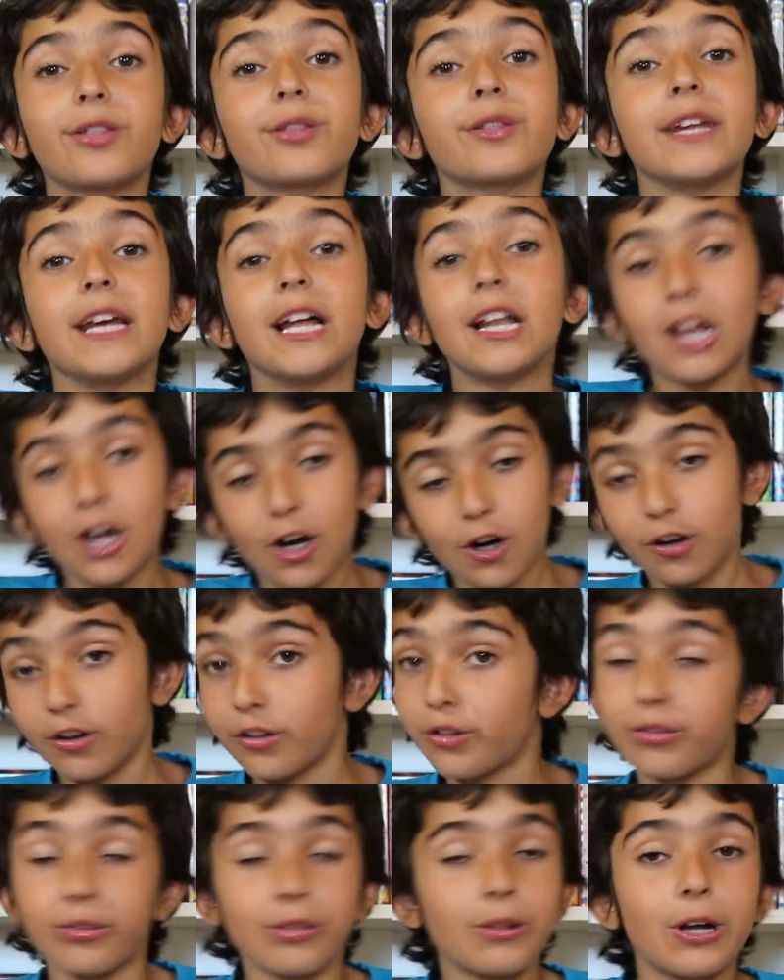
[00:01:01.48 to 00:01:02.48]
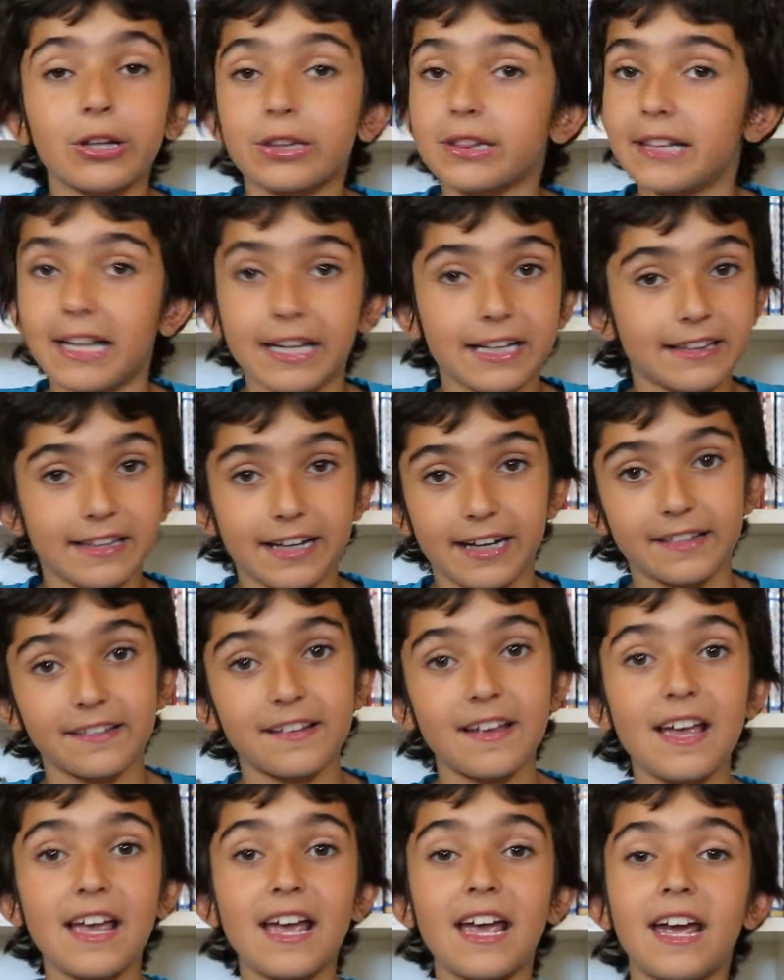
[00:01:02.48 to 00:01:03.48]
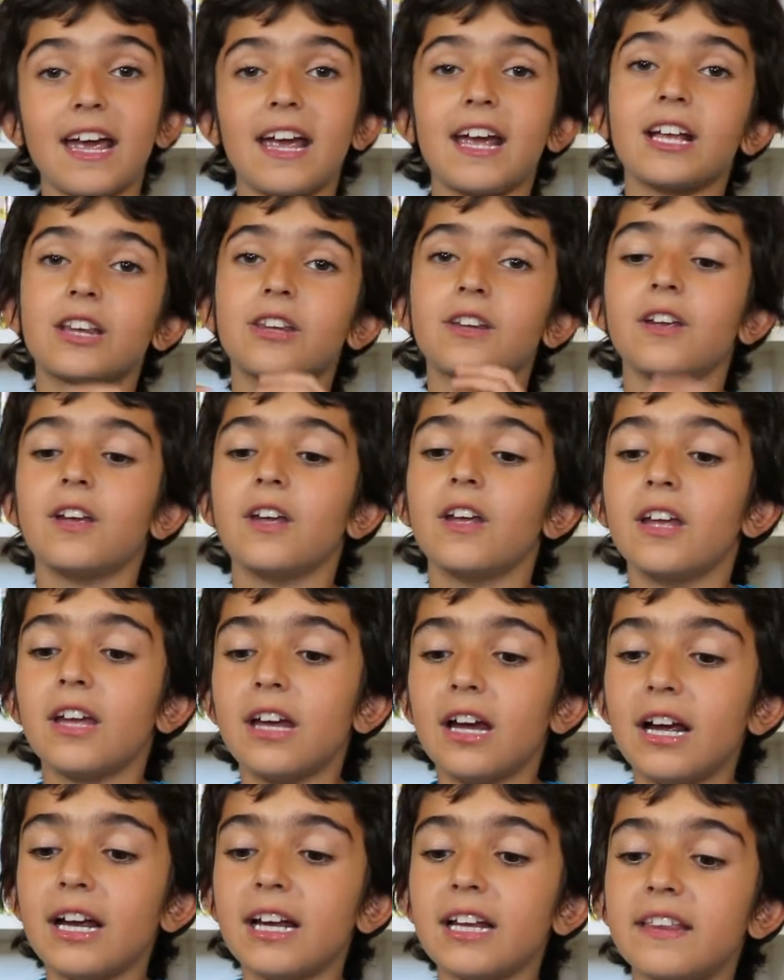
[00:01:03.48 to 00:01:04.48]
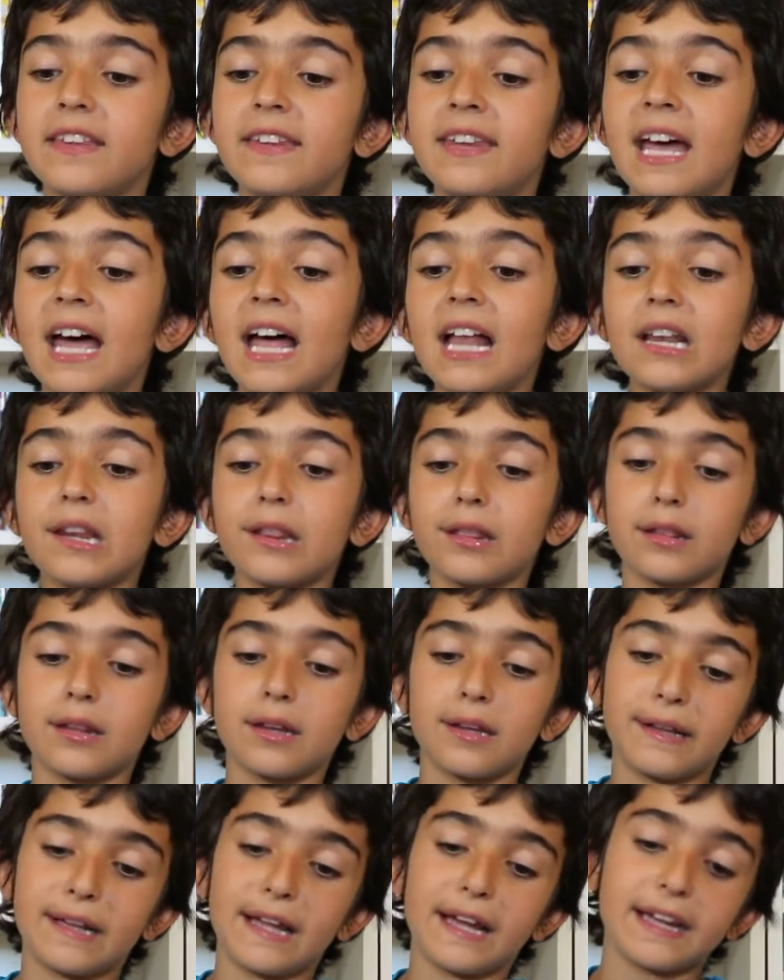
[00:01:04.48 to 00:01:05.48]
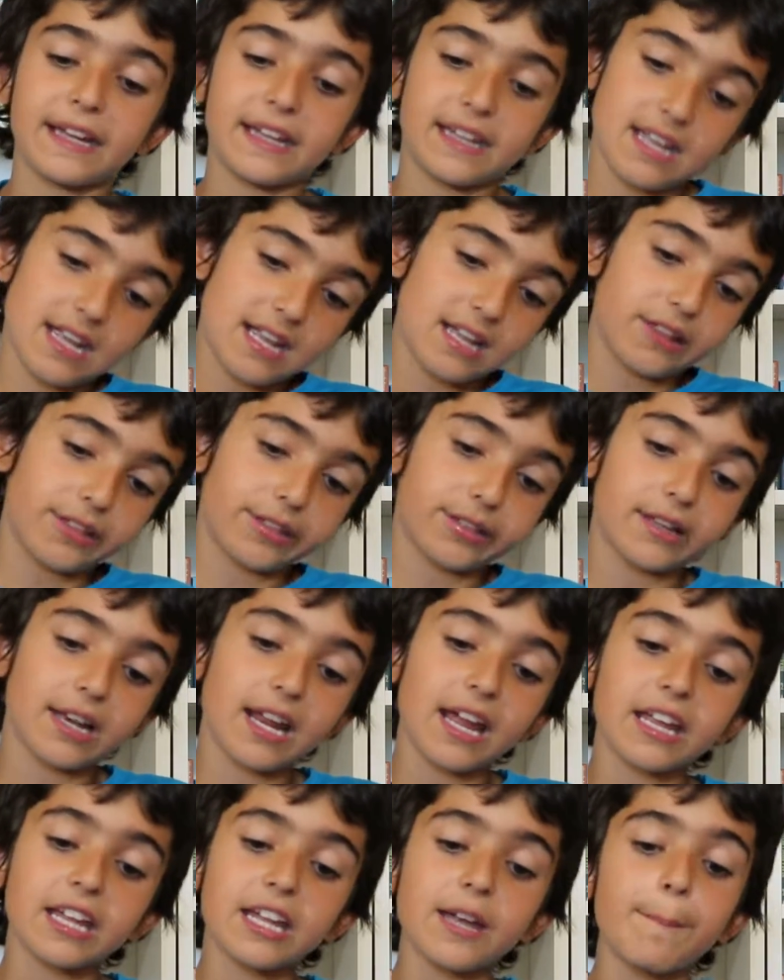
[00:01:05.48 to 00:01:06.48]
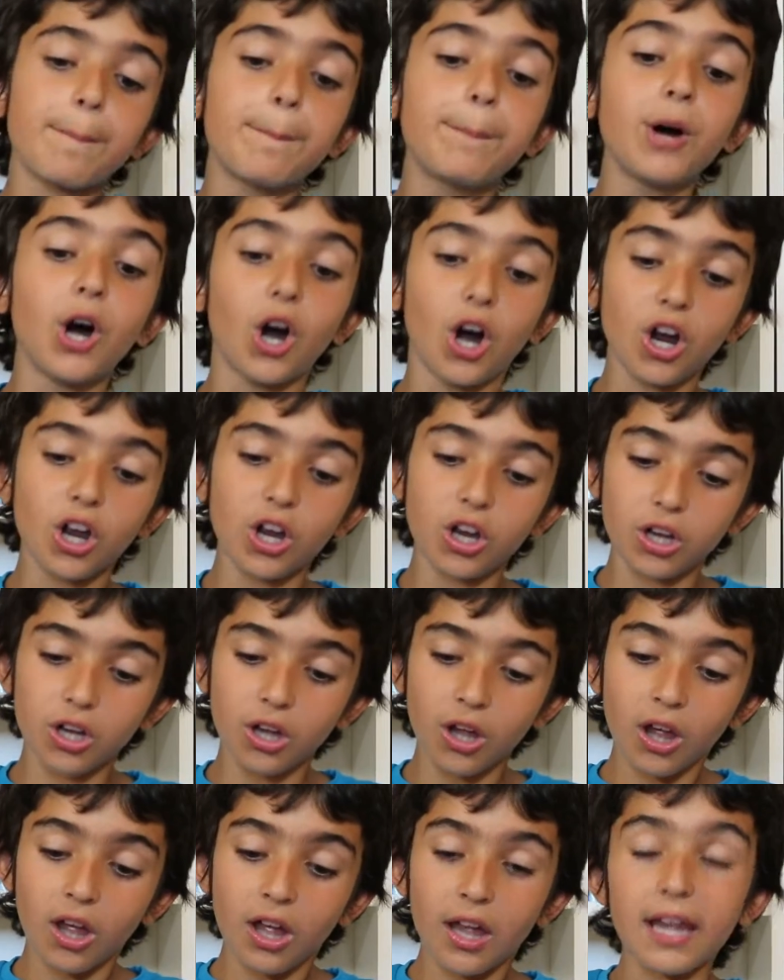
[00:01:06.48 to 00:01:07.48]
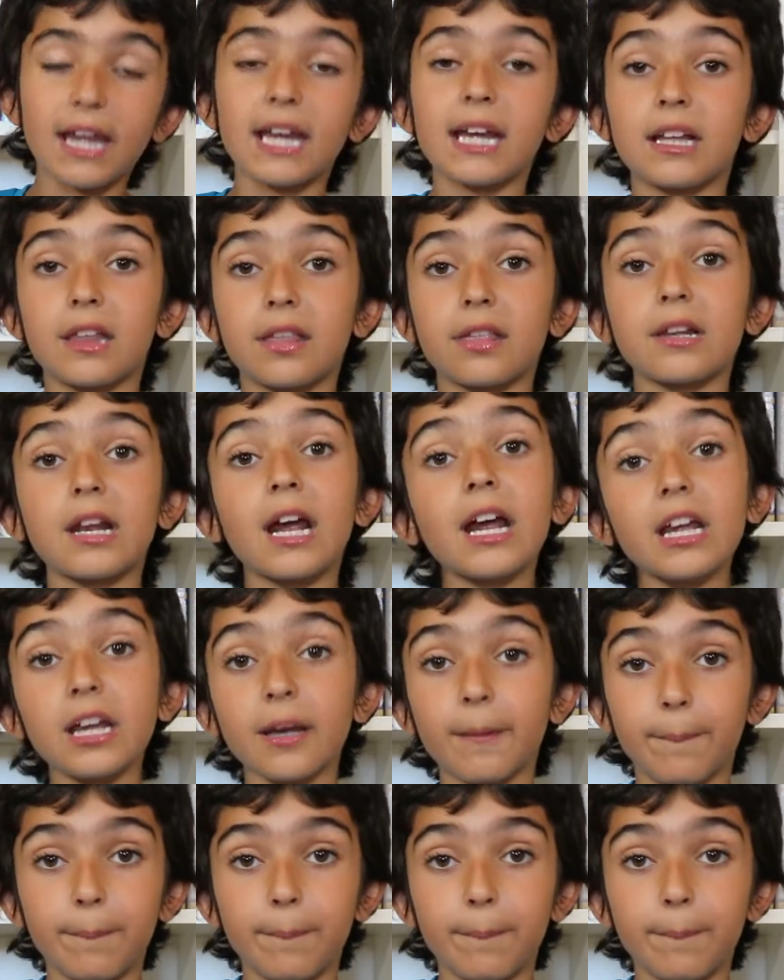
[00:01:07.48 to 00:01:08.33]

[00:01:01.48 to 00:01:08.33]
still hurts. Not like that. It tells like it's like a book. It's very